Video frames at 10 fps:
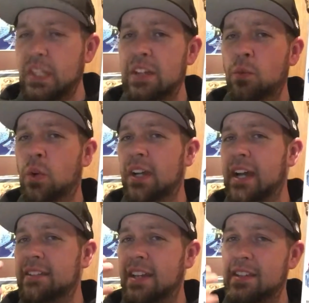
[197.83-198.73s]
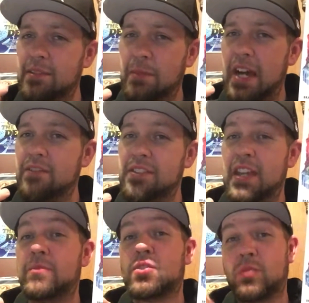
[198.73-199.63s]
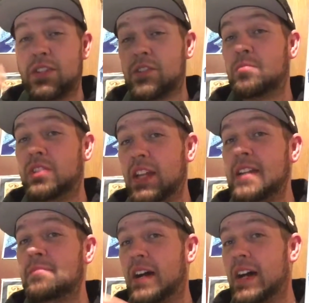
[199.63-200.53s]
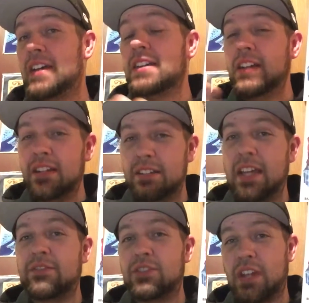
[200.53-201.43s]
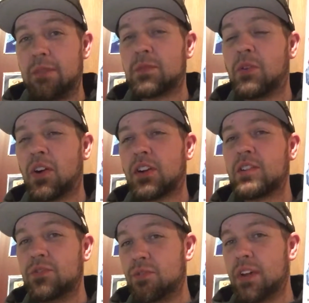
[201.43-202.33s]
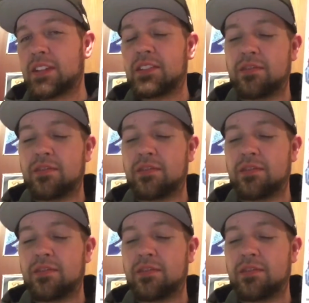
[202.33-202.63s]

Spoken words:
And the one guy takes a bite of a sandwich, which is played by David James Parker, who directs